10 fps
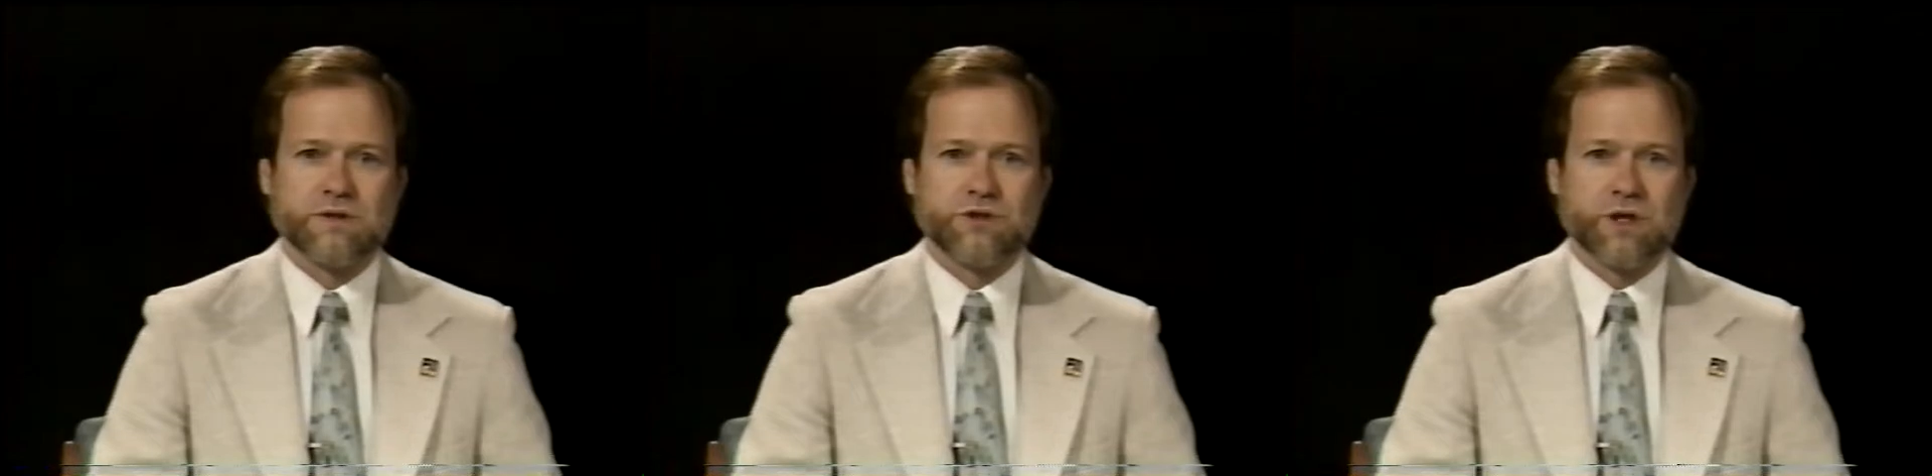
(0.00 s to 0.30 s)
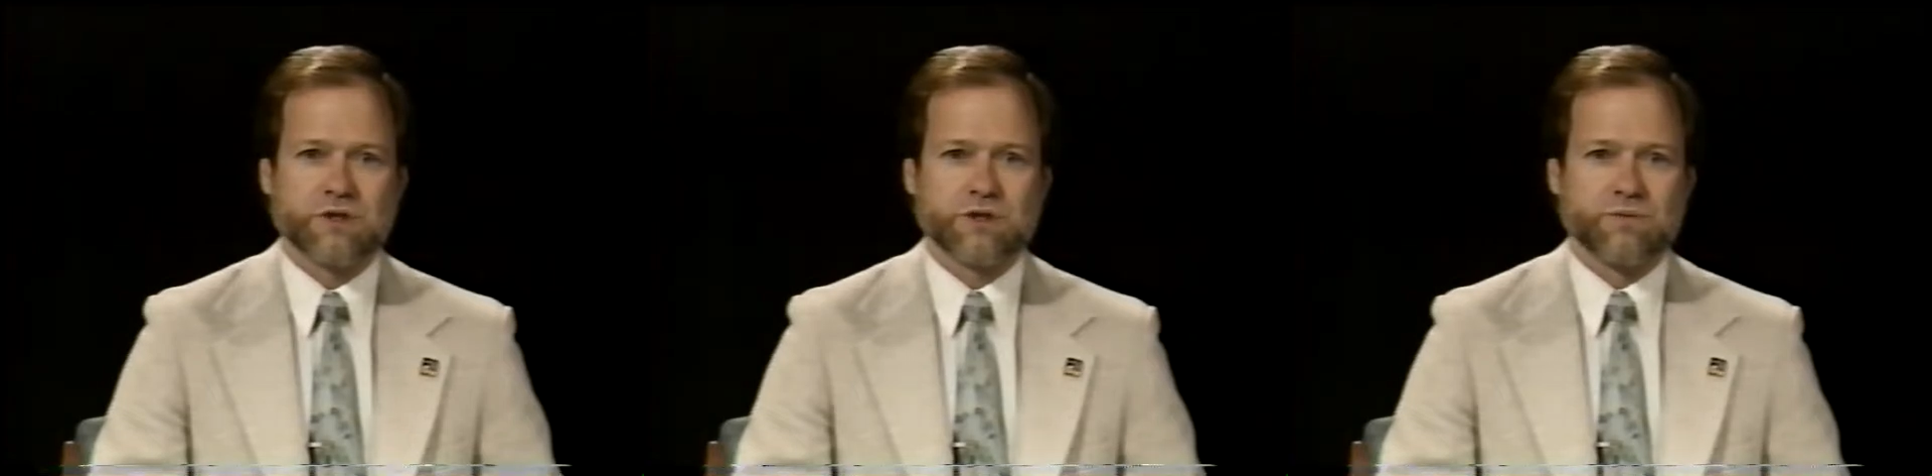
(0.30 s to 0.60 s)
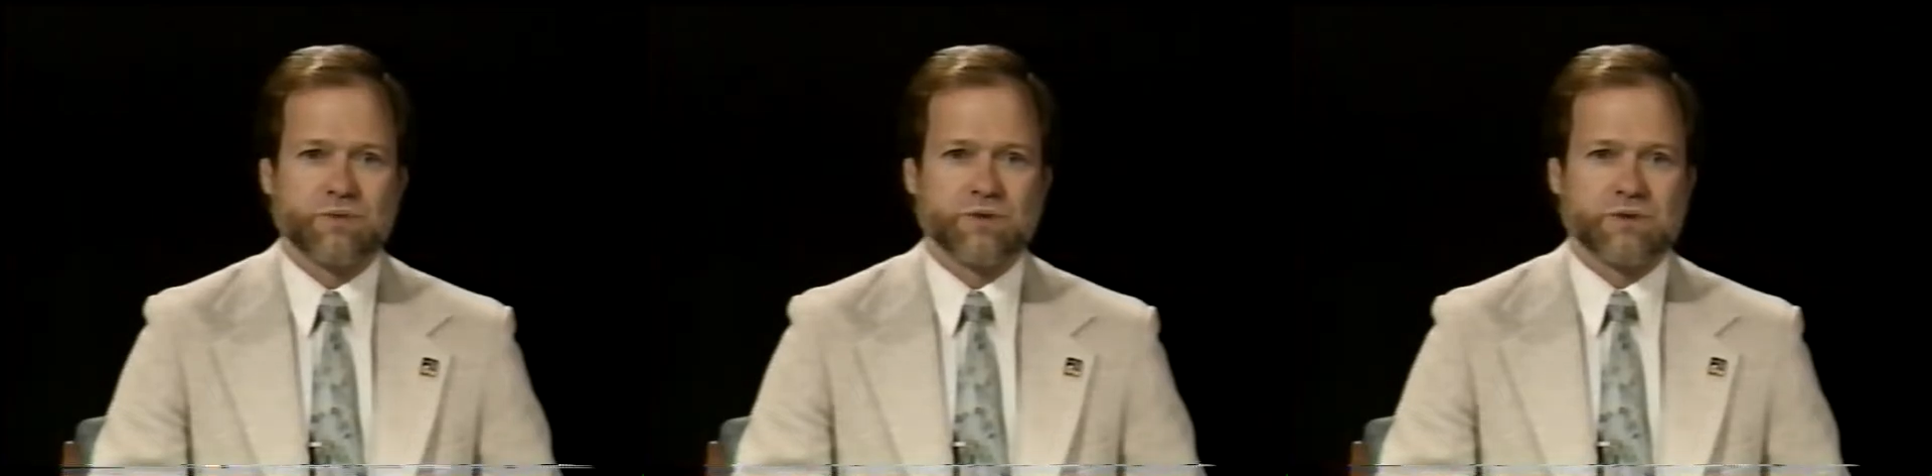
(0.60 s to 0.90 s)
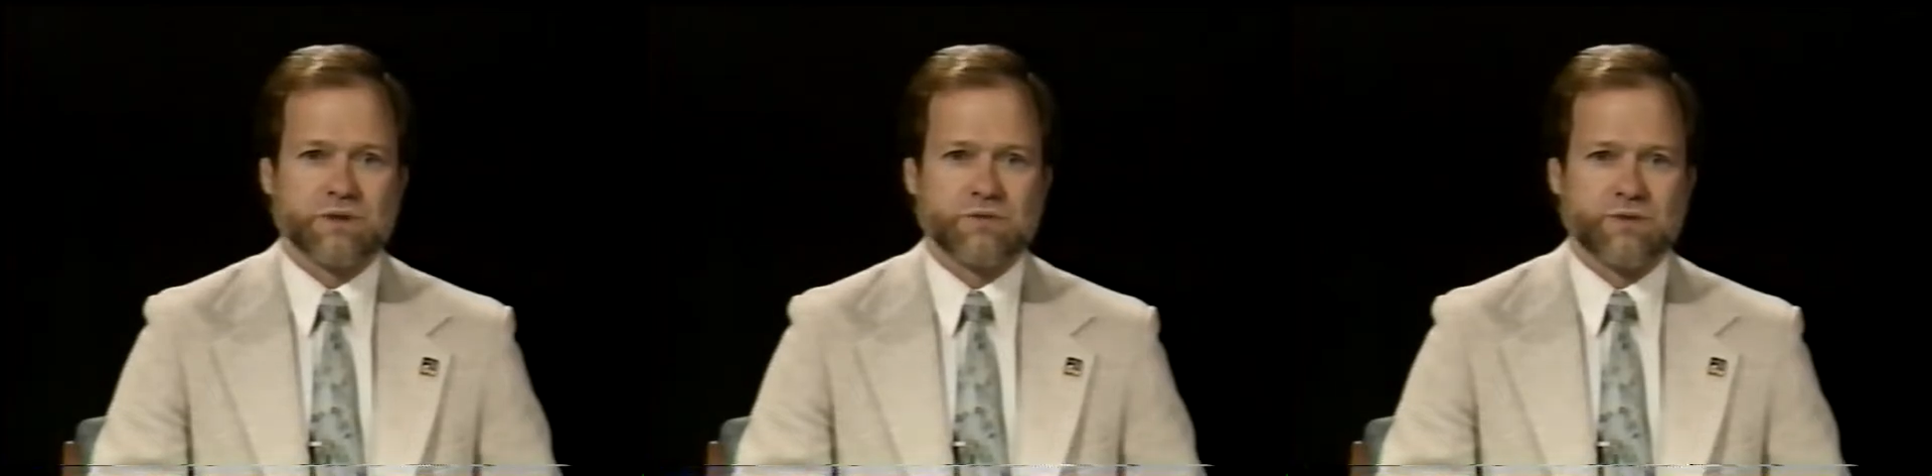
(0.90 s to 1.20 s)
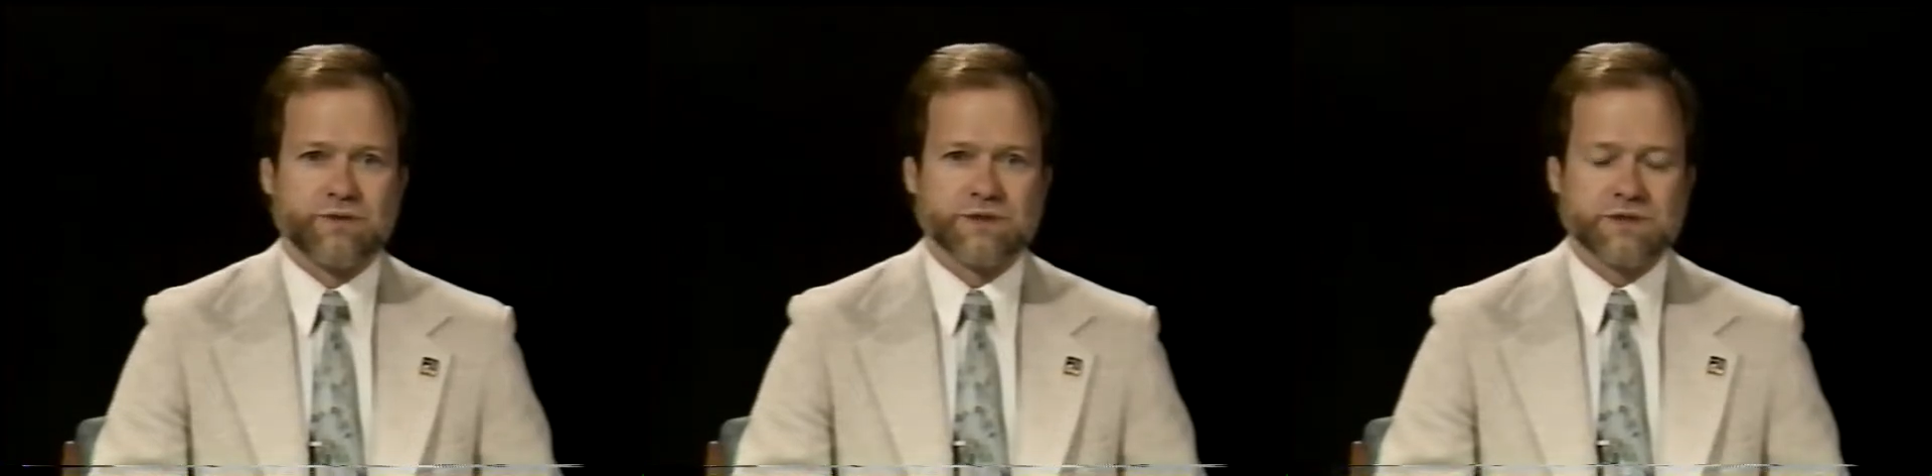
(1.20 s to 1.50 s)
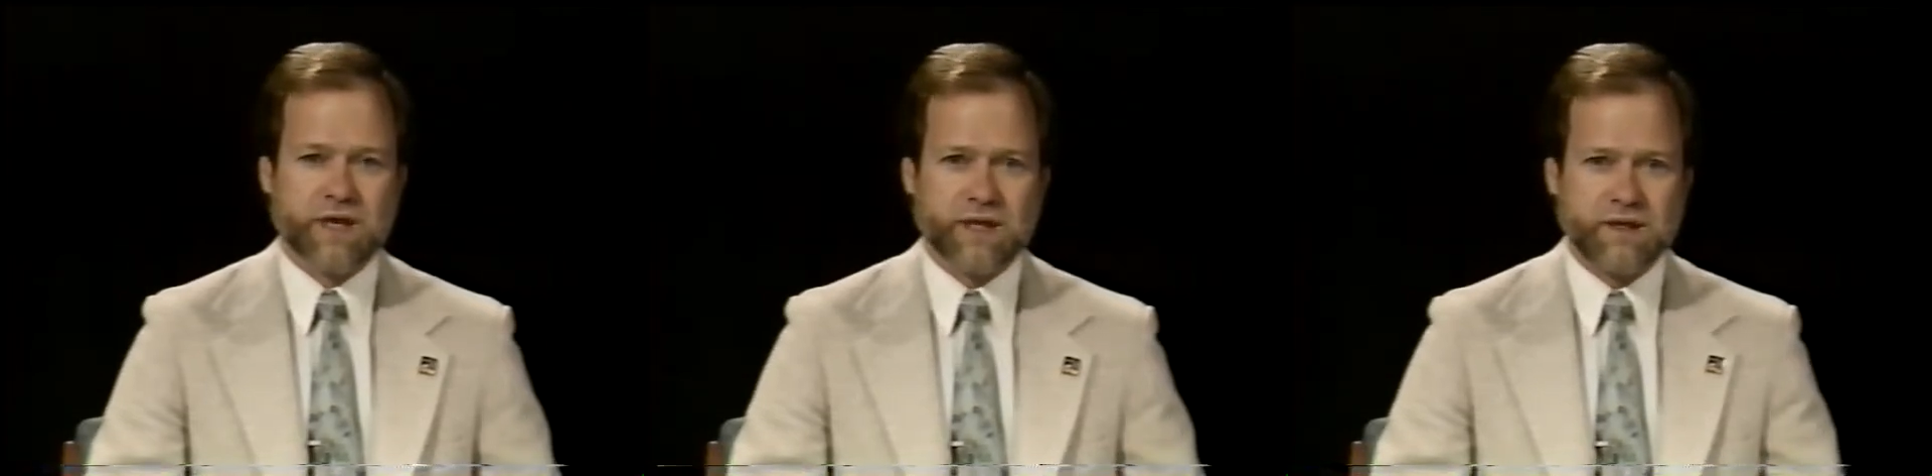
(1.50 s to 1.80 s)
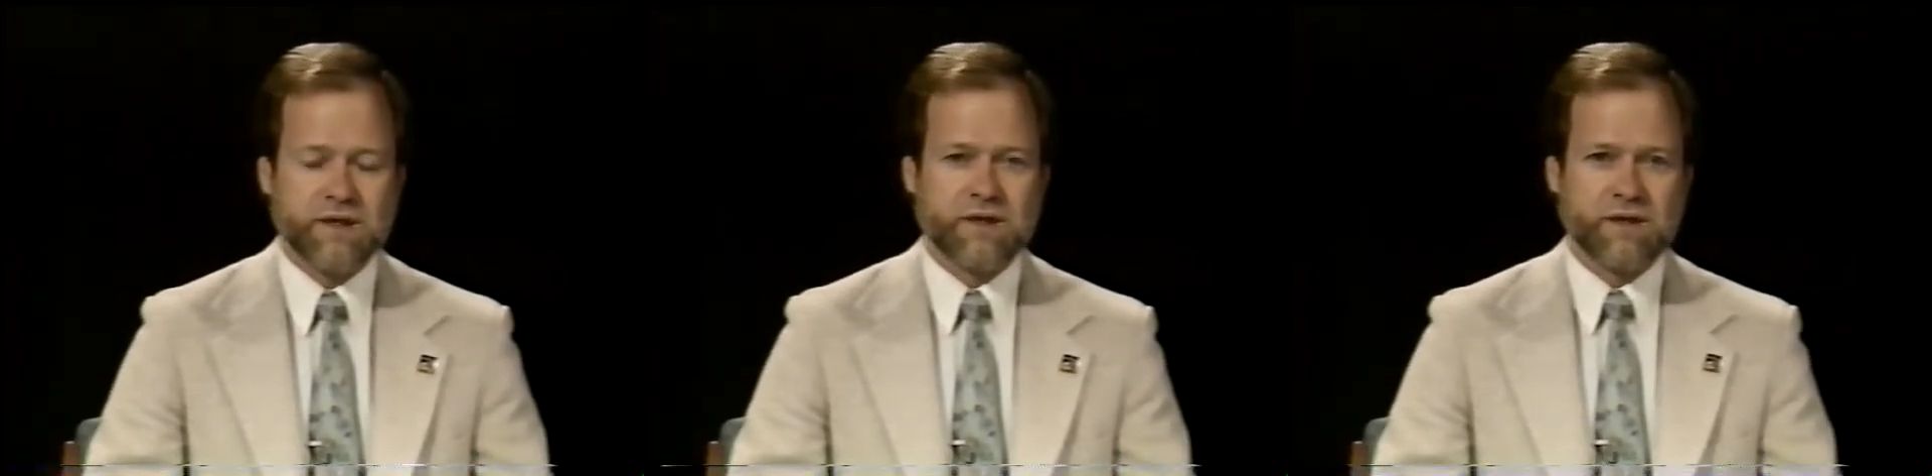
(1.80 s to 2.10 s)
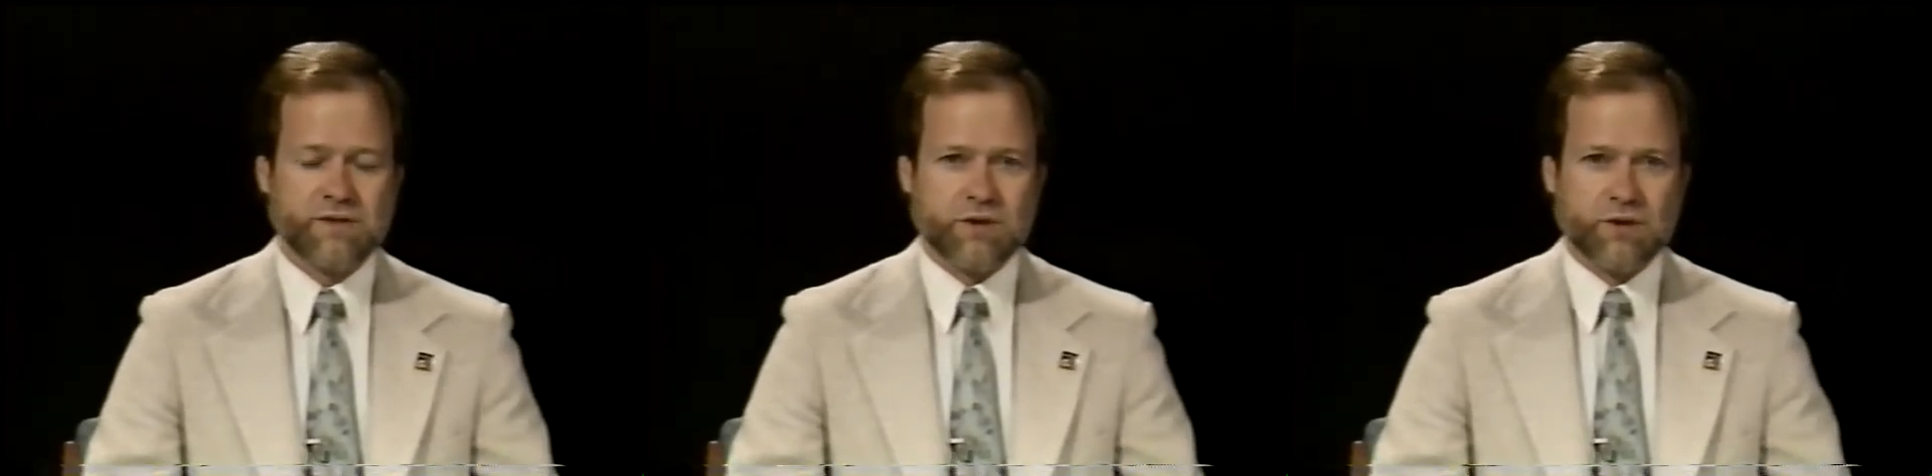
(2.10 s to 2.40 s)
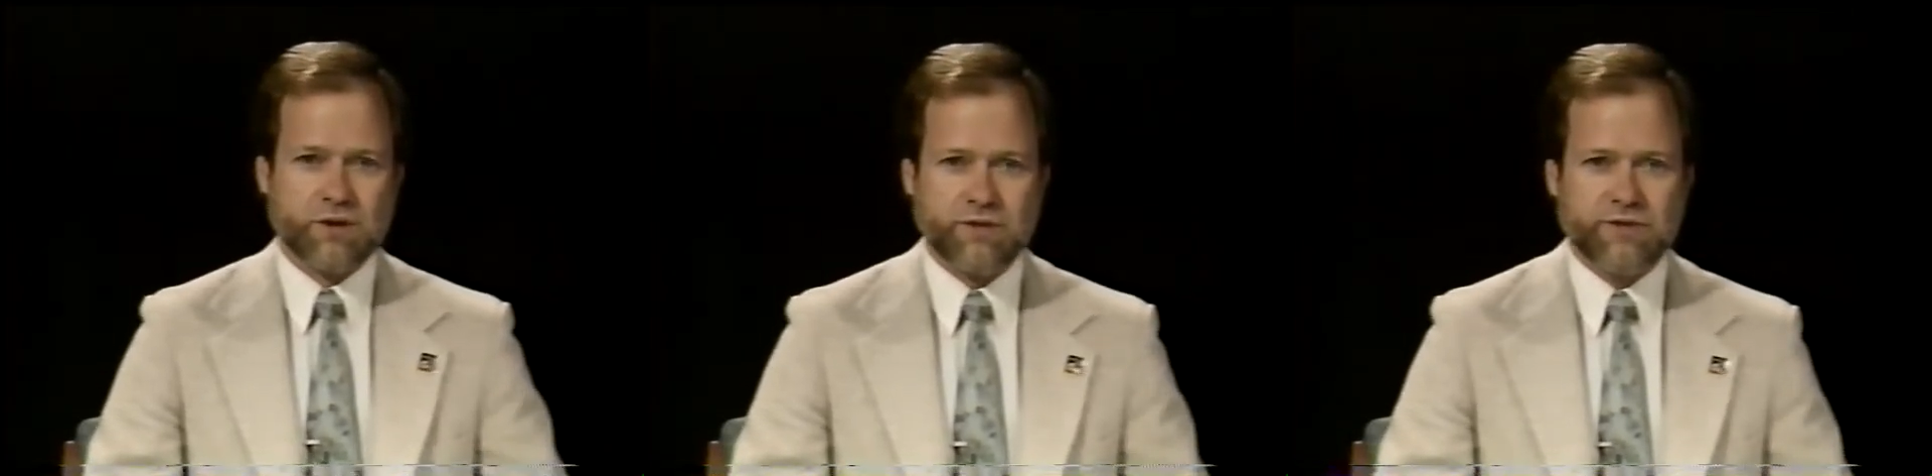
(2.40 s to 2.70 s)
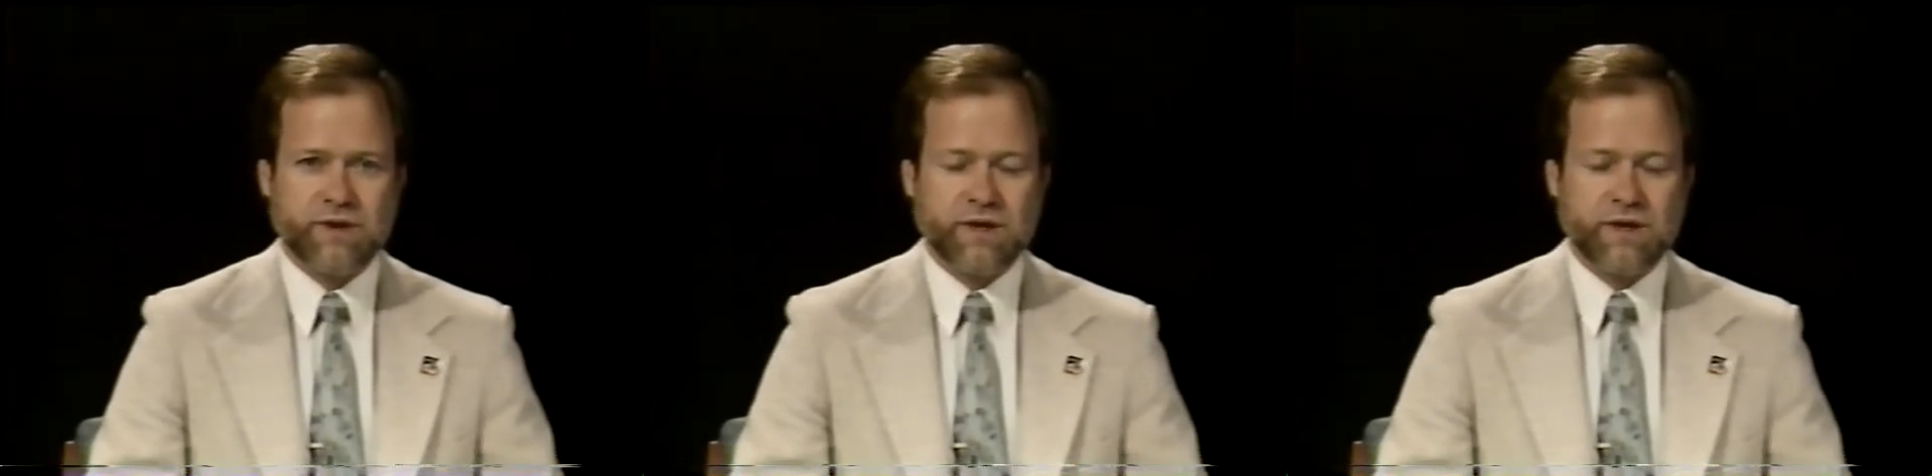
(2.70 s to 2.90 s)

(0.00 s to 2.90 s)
conjunction period, when the Sun, the Earth,